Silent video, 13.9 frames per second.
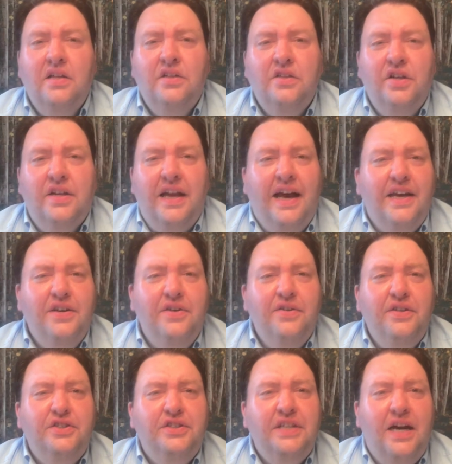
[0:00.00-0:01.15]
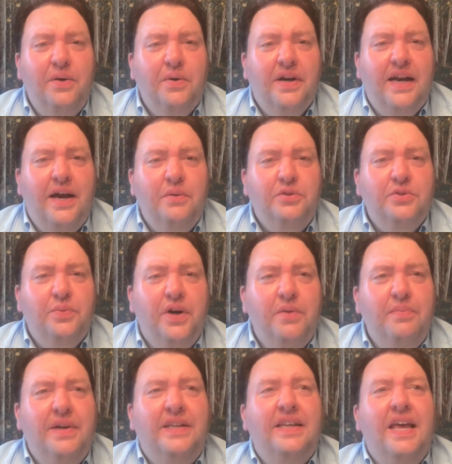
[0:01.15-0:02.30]
Look, I know the shower guy was weird,
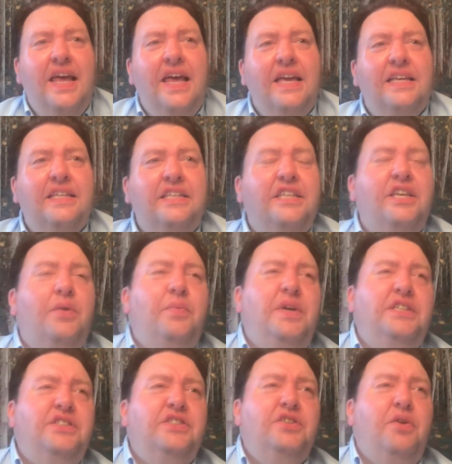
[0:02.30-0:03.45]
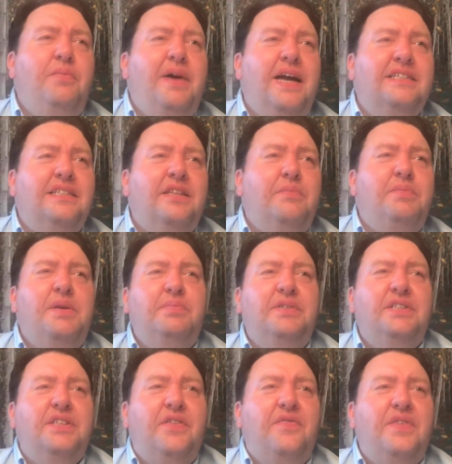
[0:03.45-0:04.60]
but can we just go back to the people
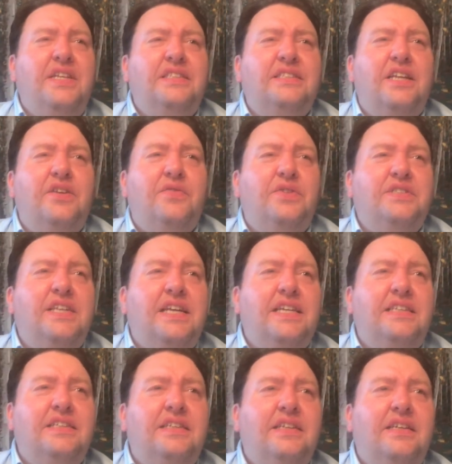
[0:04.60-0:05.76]
at the fitness center for a second?